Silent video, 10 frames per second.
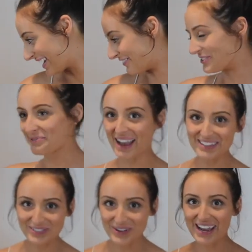If you
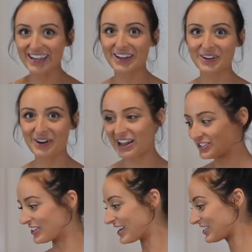guessed right,
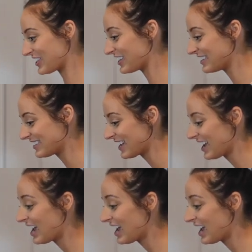congratulations.